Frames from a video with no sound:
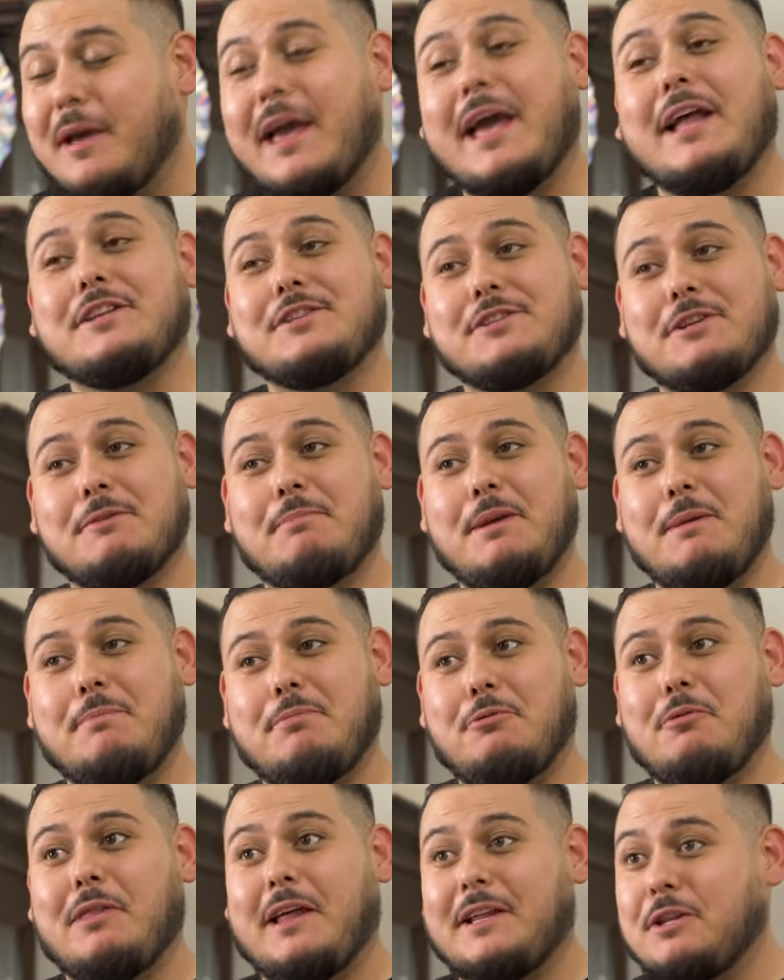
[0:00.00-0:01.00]
and some
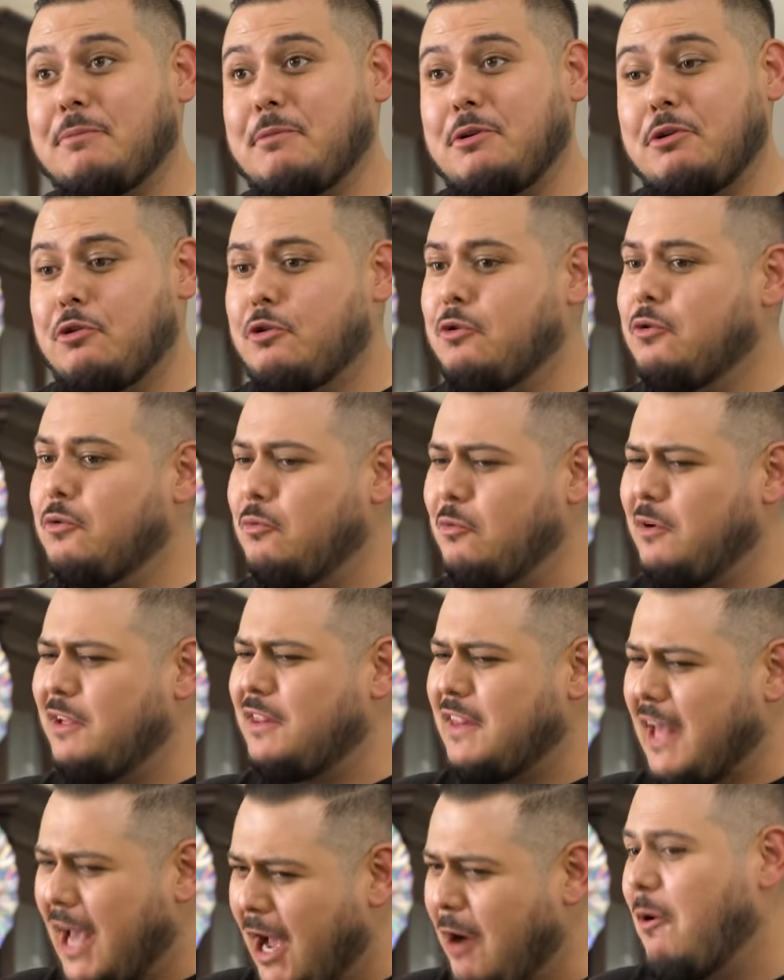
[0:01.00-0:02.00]
people like their menudo
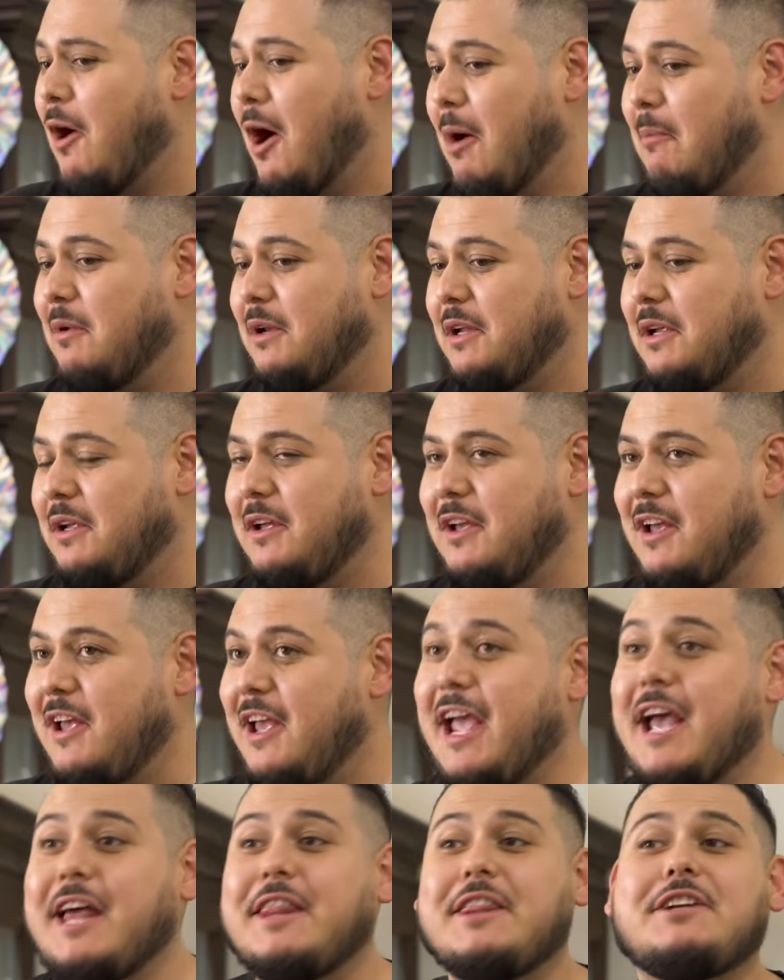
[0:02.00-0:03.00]
without hominy.
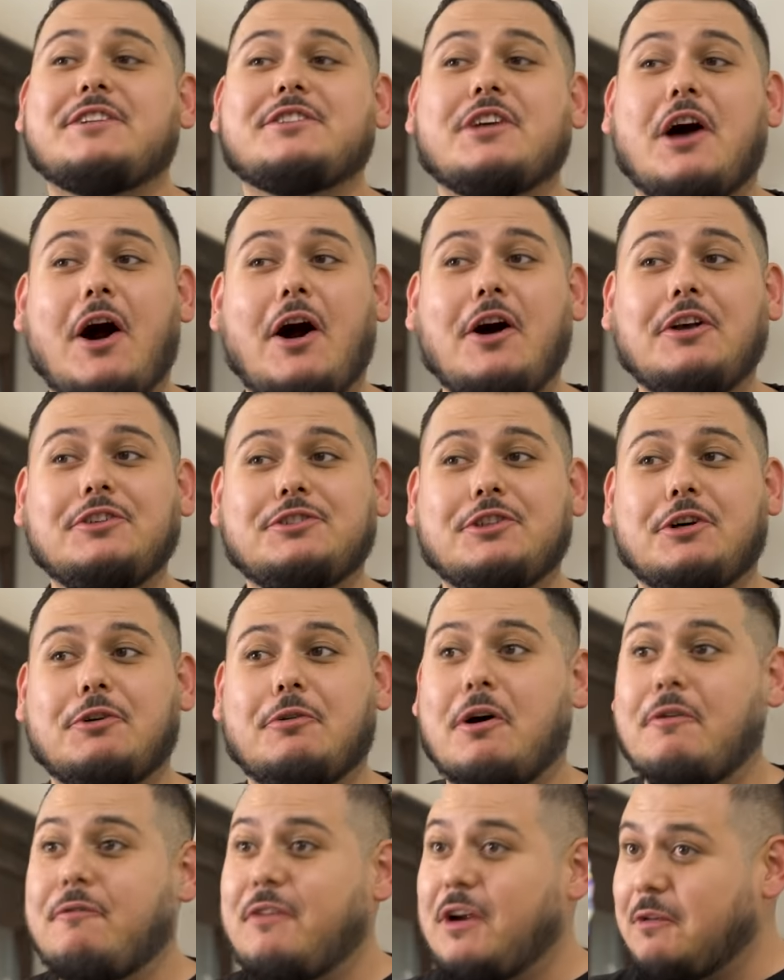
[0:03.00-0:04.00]
And there's
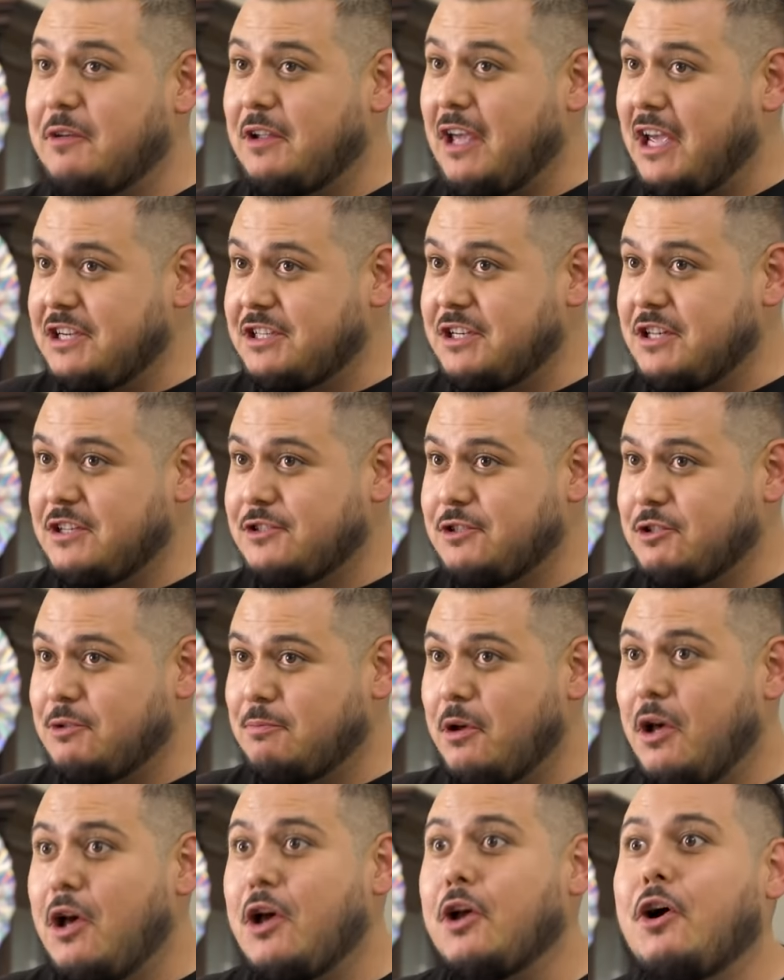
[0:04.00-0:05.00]
also a variation of the
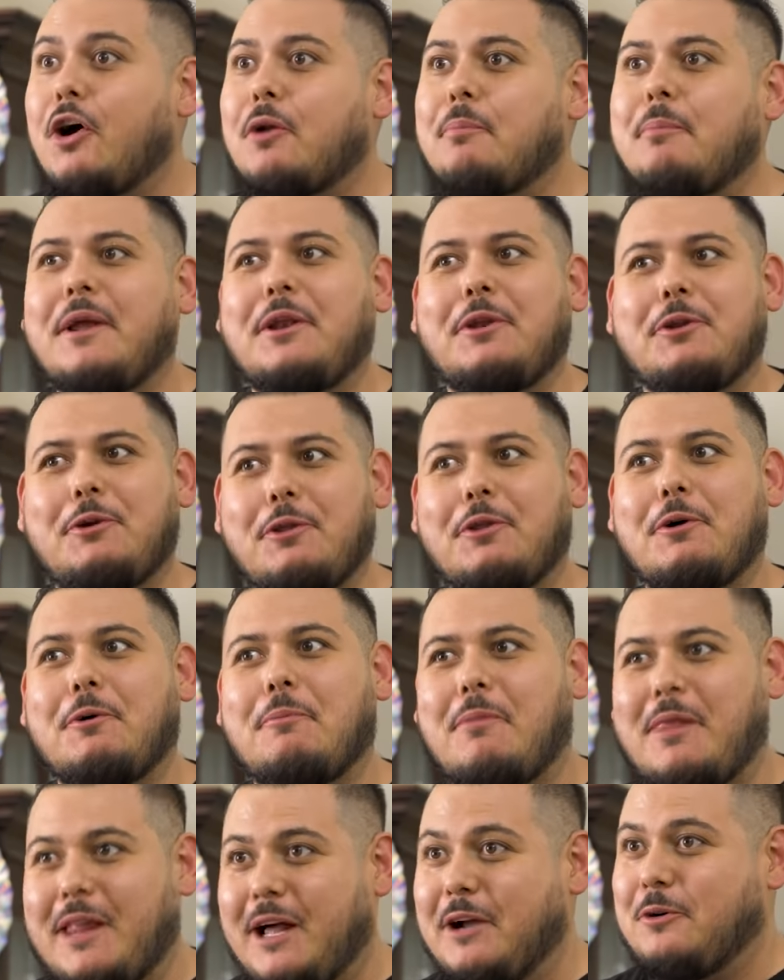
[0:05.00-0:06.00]
soup called
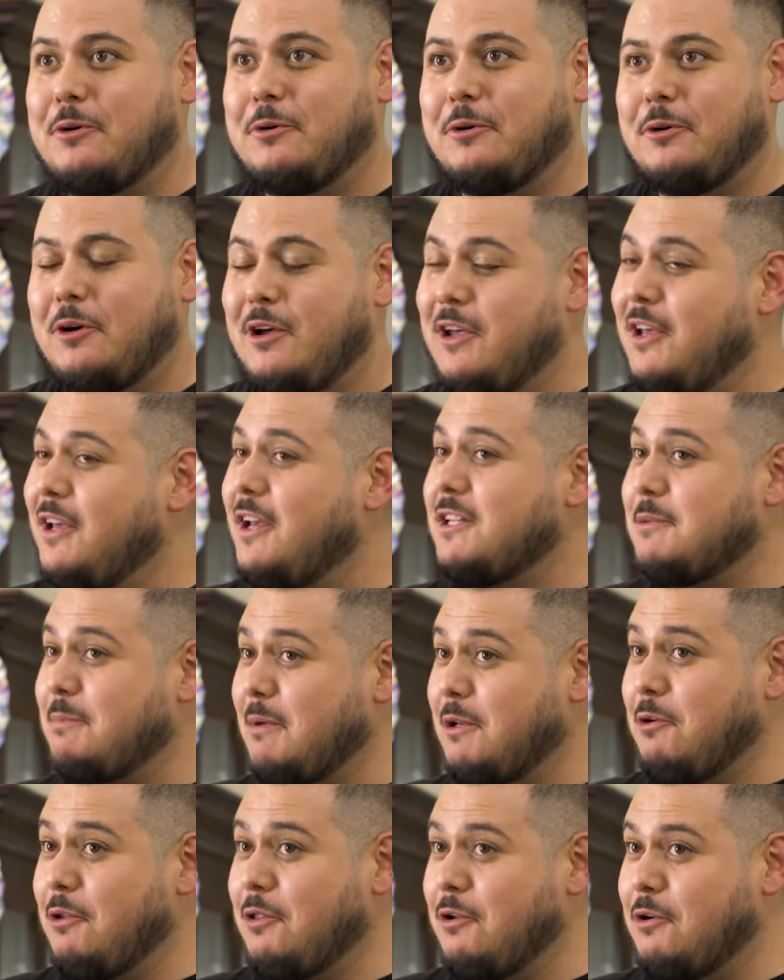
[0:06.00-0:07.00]
menudo blanco. It's
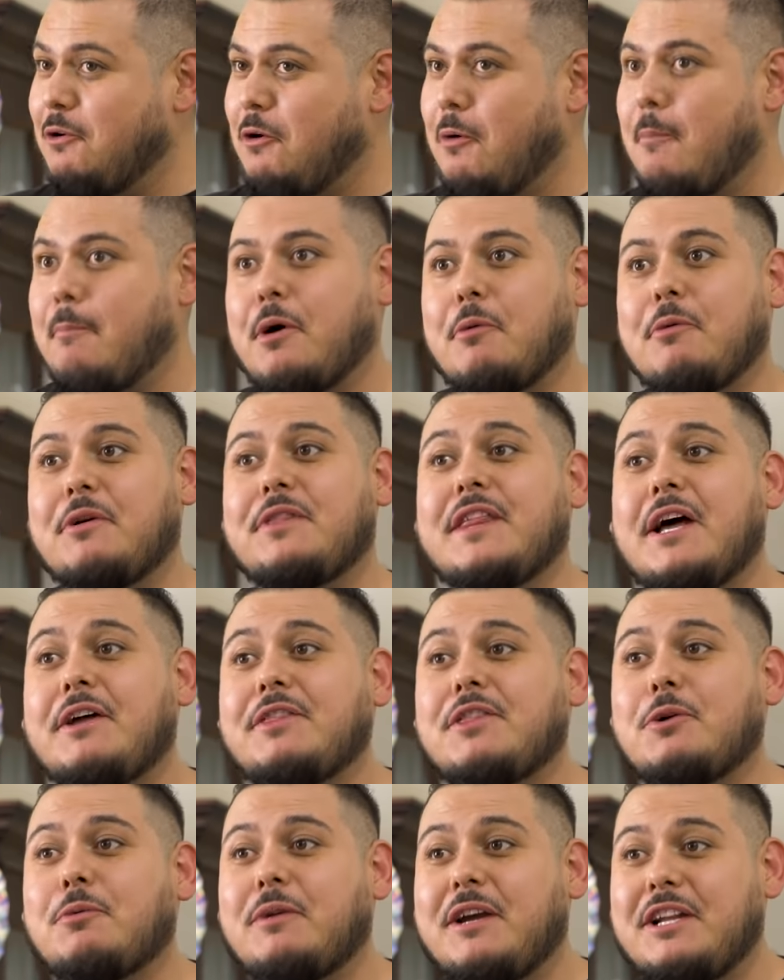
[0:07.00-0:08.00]
menudo, but
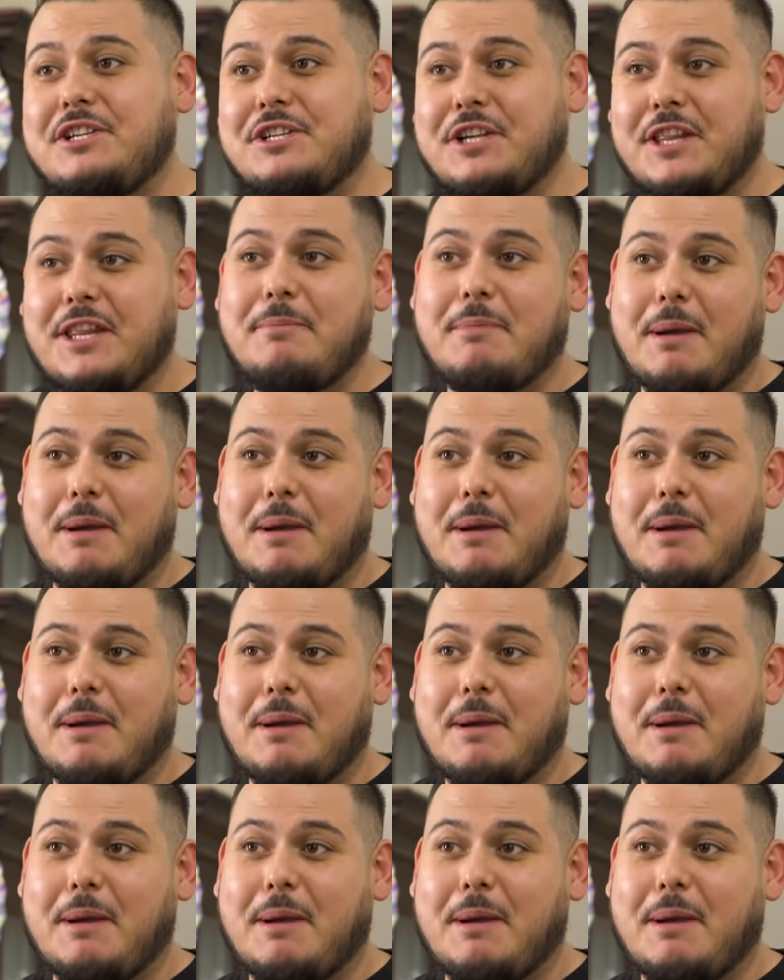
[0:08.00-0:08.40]
without the red chili